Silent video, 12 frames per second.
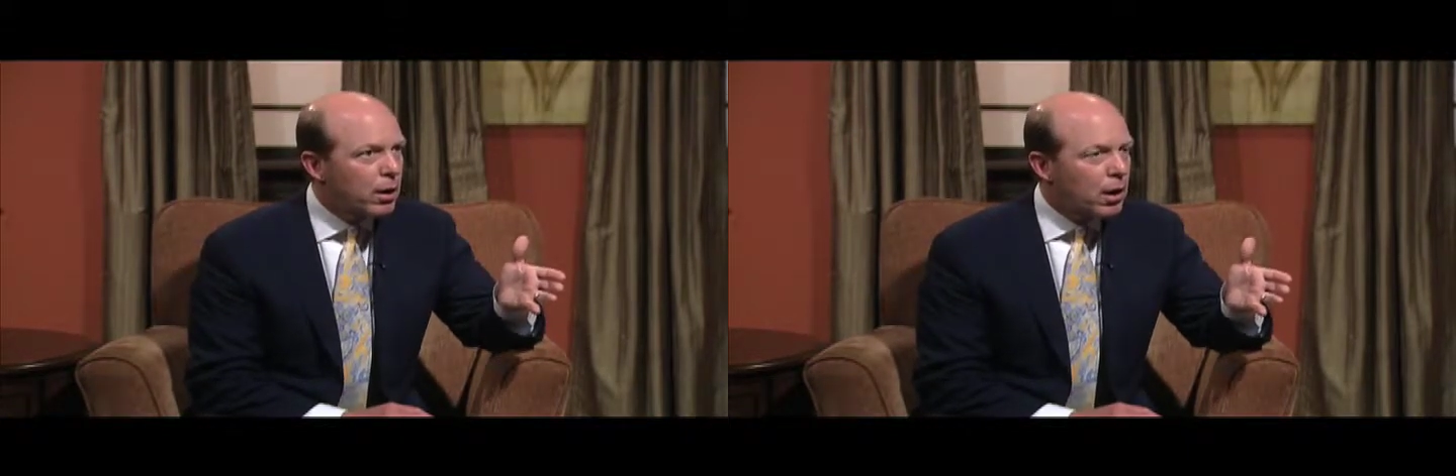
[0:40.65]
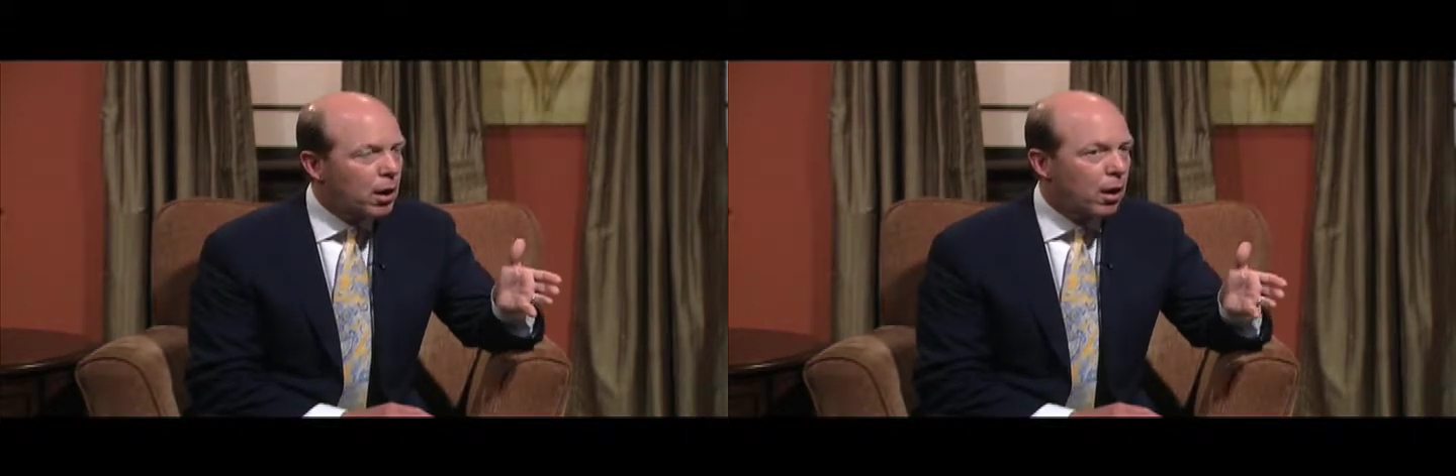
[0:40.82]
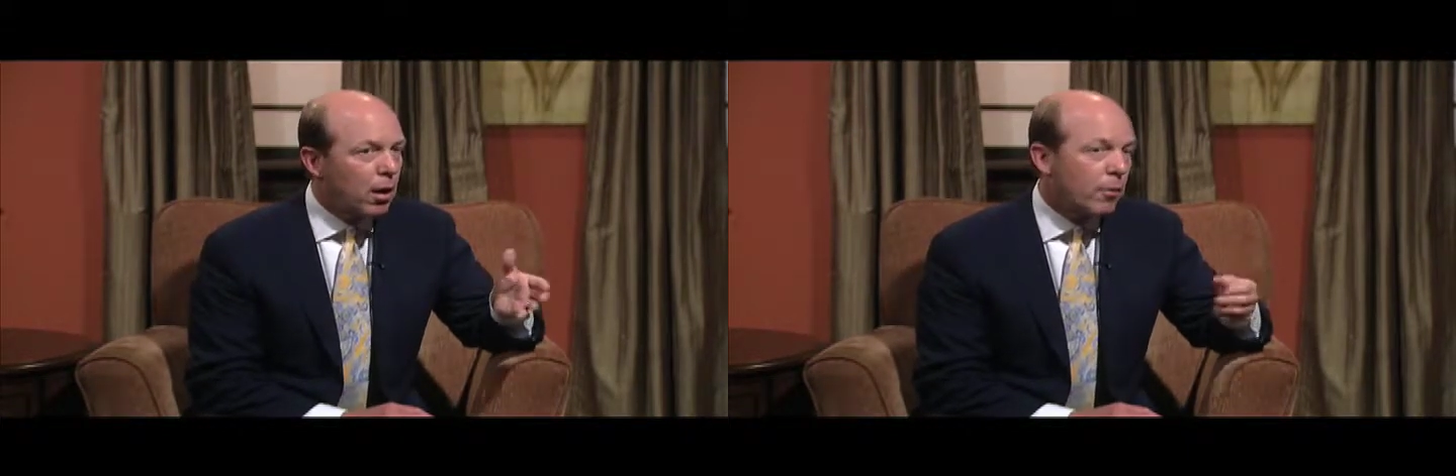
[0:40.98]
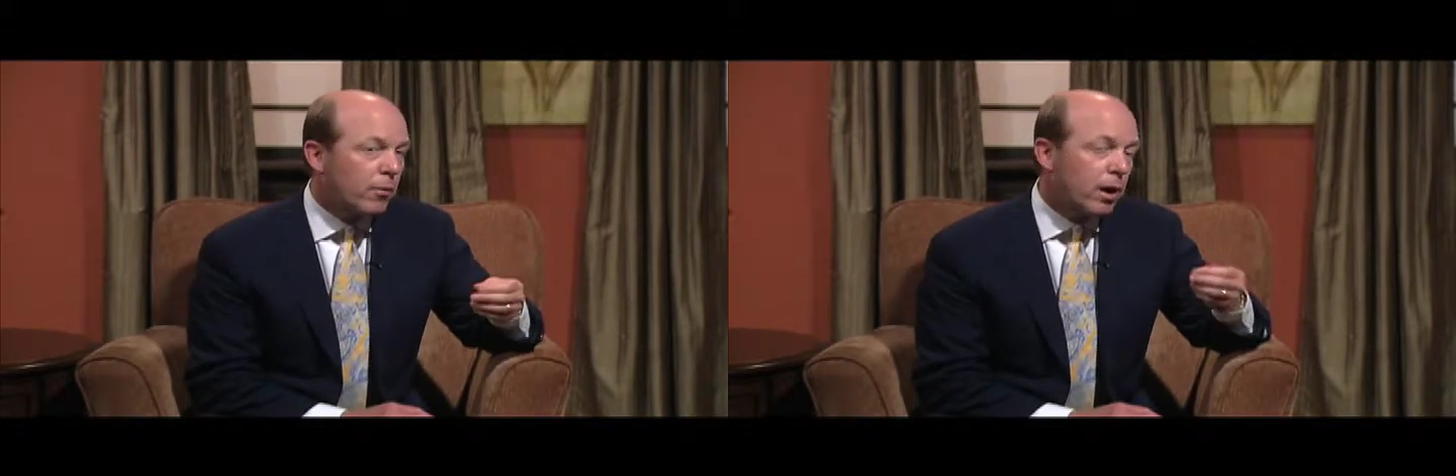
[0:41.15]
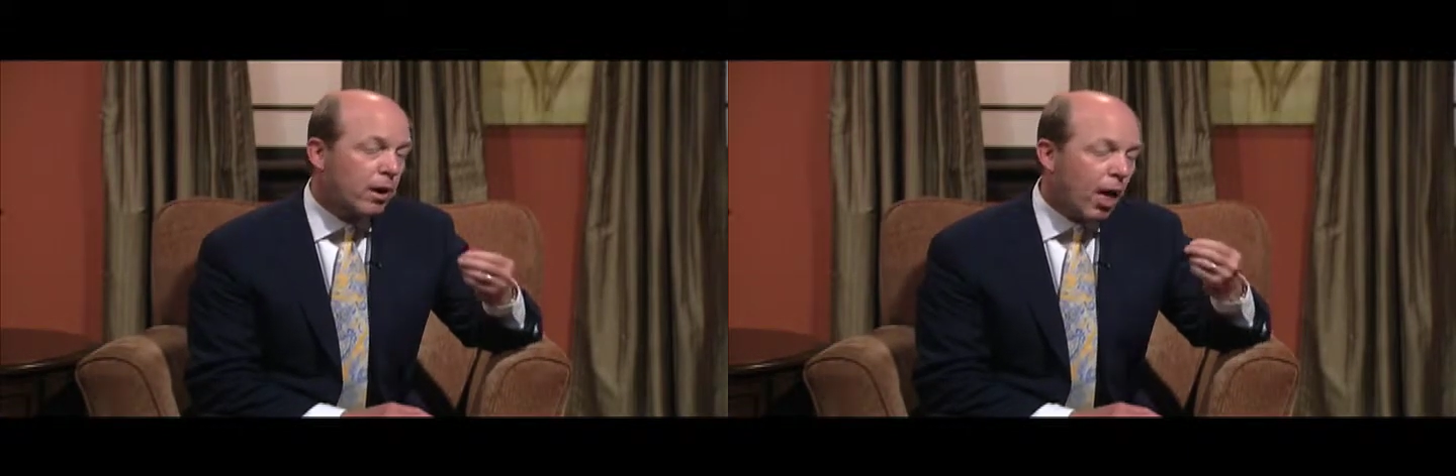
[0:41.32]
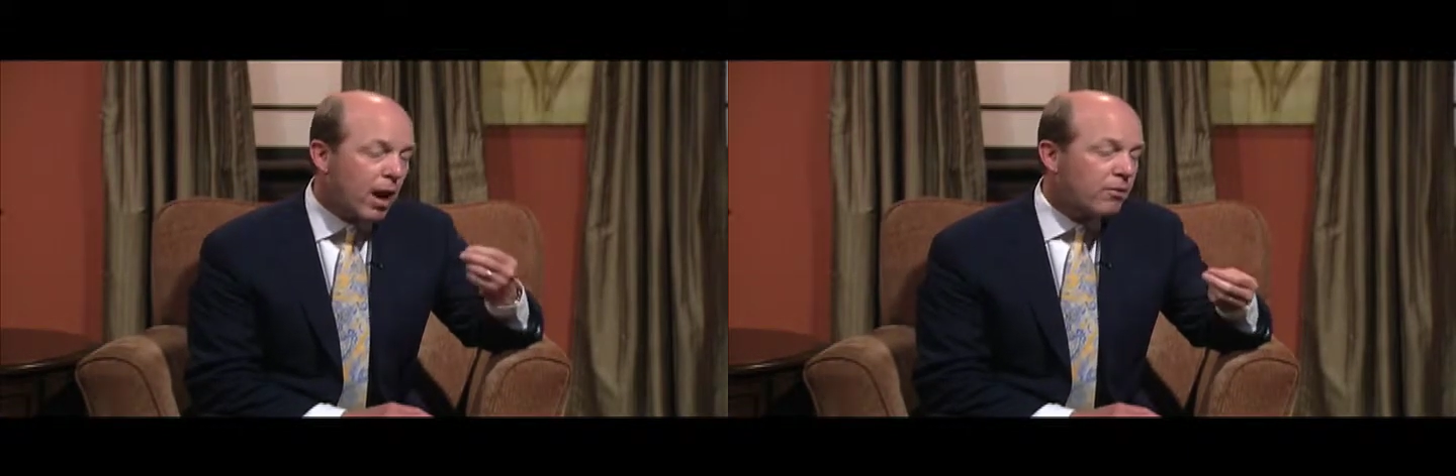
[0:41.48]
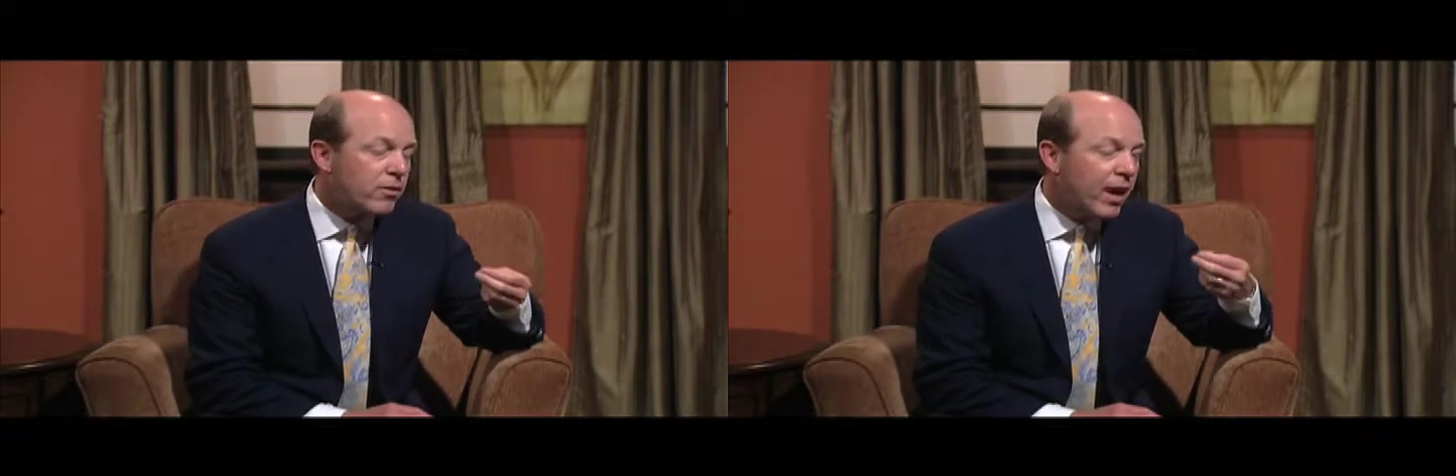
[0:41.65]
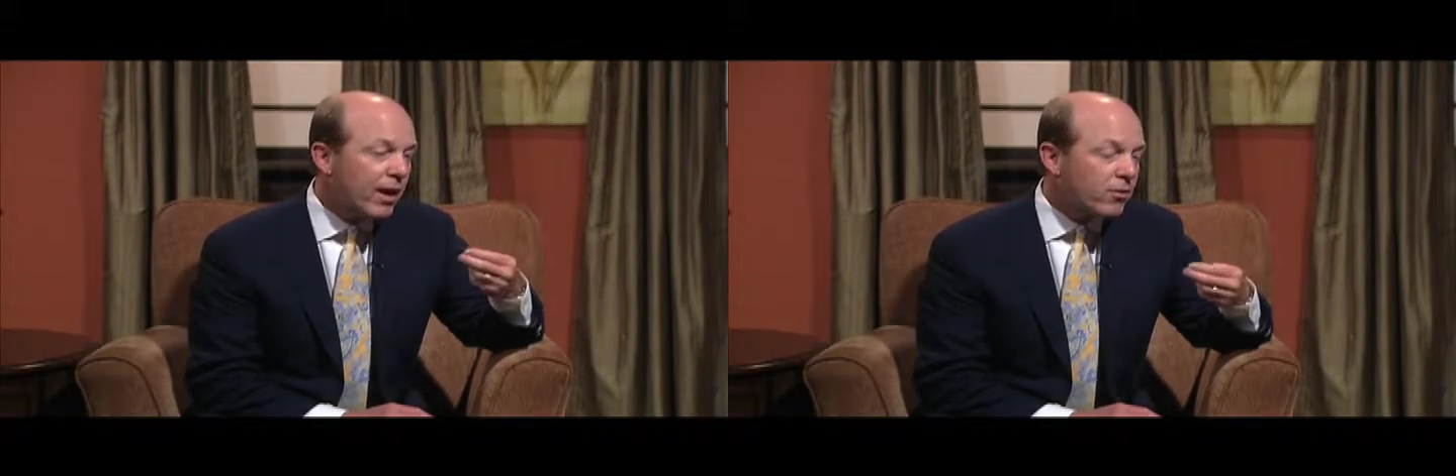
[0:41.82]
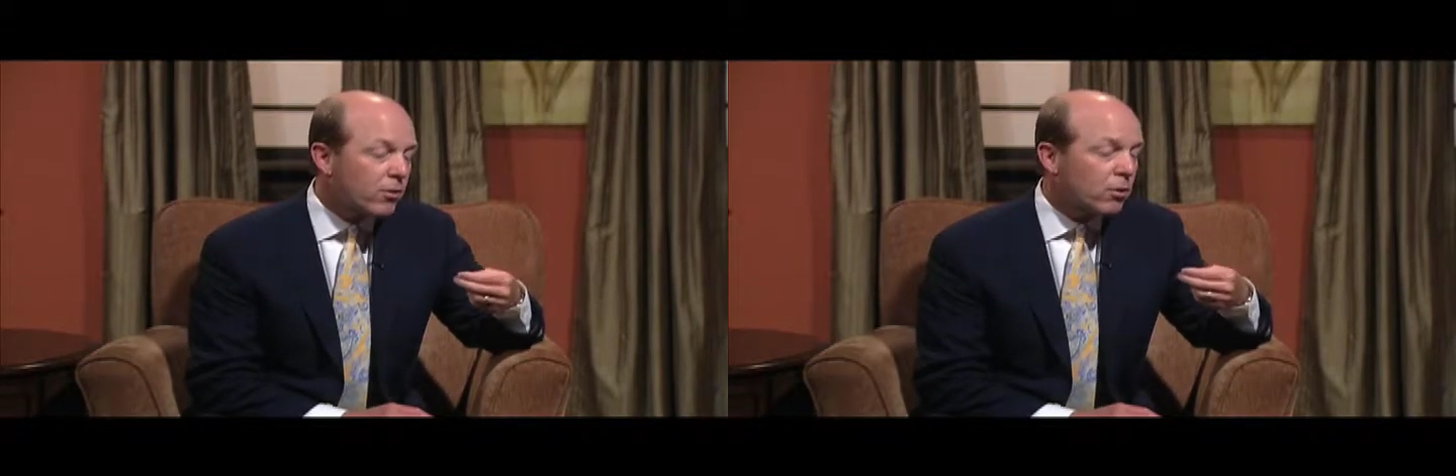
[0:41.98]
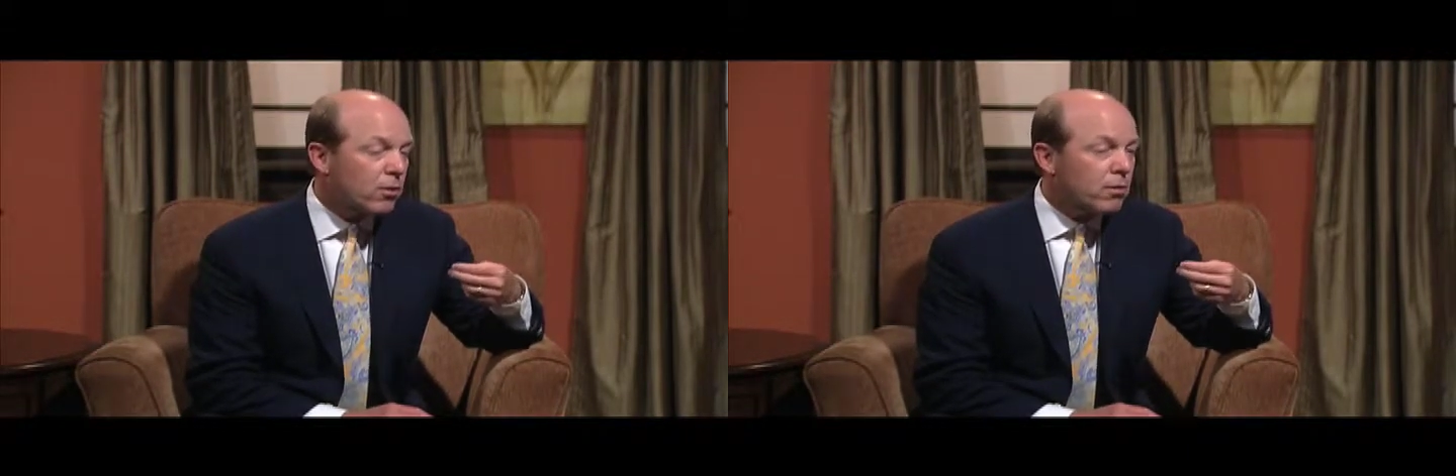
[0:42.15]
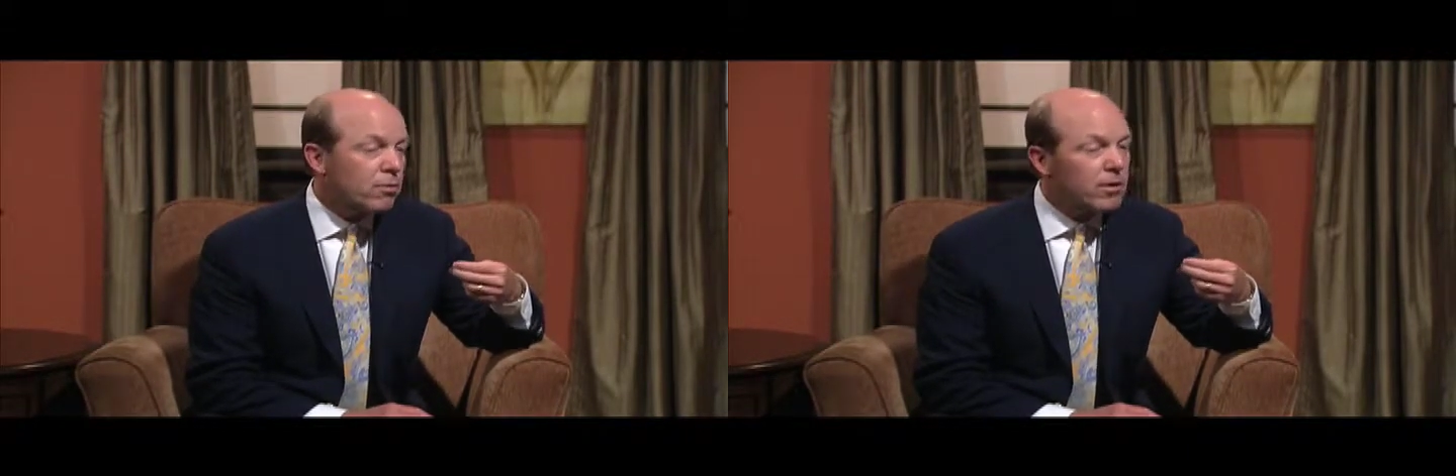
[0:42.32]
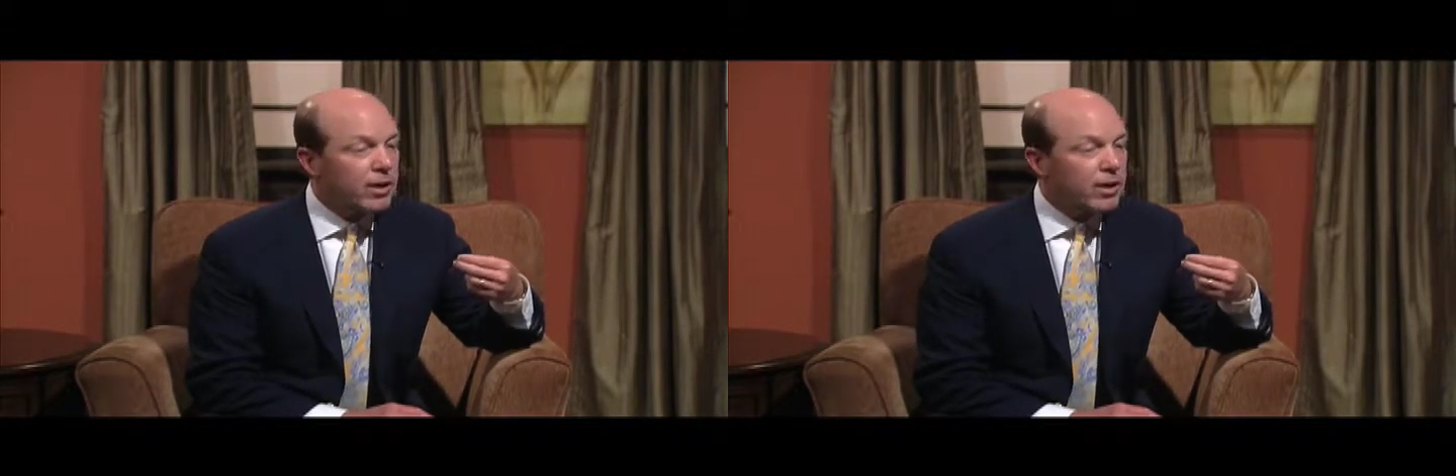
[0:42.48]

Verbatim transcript: Um, and a lot of nasal